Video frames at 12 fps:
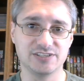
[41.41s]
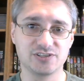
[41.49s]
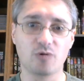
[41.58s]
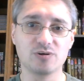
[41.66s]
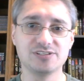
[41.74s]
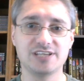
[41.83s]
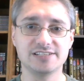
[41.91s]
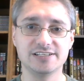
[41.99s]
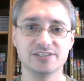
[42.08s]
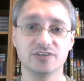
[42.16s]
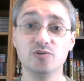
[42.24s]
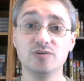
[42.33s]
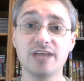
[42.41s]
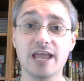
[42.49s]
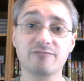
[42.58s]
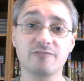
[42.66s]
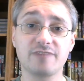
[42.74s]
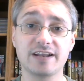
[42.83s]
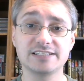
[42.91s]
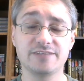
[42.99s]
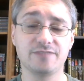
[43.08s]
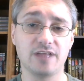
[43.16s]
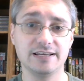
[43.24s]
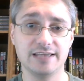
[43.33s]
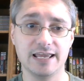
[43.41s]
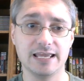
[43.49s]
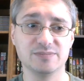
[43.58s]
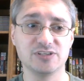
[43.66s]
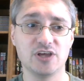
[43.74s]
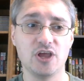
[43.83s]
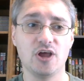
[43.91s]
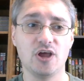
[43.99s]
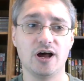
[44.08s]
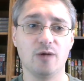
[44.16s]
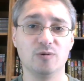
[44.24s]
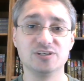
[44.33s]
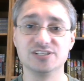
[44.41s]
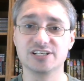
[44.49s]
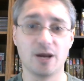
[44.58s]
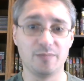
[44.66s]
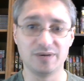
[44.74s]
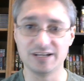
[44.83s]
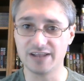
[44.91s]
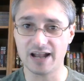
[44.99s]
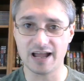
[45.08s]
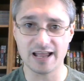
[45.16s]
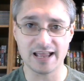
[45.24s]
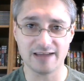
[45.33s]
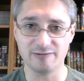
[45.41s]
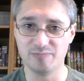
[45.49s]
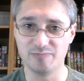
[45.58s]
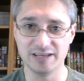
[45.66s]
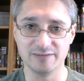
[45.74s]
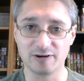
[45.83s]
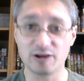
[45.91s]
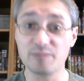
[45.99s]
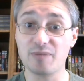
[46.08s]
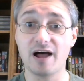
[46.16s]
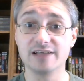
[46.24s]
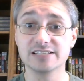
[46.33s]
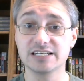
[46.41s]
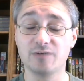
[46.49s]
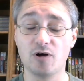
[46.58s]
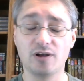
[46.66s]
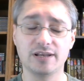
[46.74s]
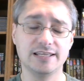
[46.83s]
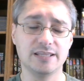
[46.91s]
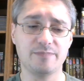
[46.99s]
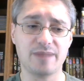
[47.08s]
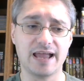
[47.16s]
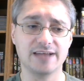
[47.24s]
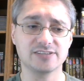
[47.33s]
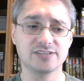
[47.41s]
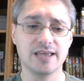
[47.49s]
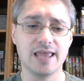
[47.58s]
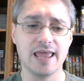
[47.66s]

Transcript: Star Wars Destiny is a new game for Fantasy Flight Games, which is a company that I have been very positive on in the past.